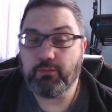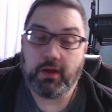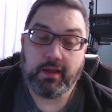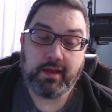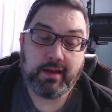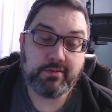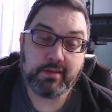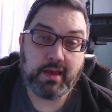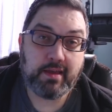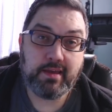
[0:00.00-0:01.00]
well,
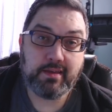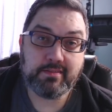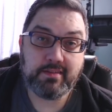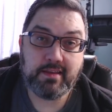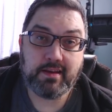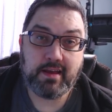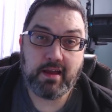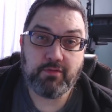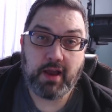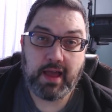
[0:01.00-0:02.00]
actually, I can't say that I
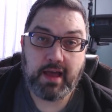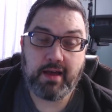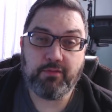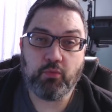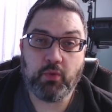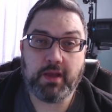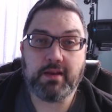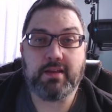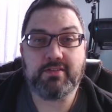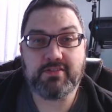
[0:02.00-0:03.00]
ever have
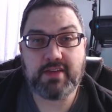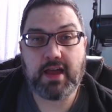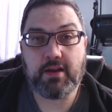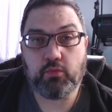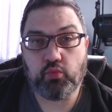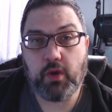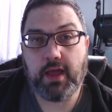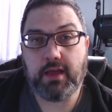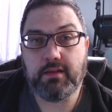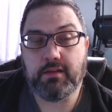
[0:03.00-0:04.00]
went and sat and
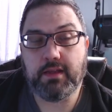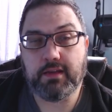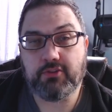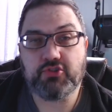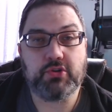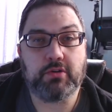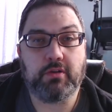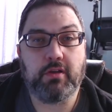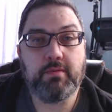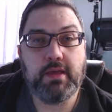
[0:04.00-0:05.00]
read Linux Journal.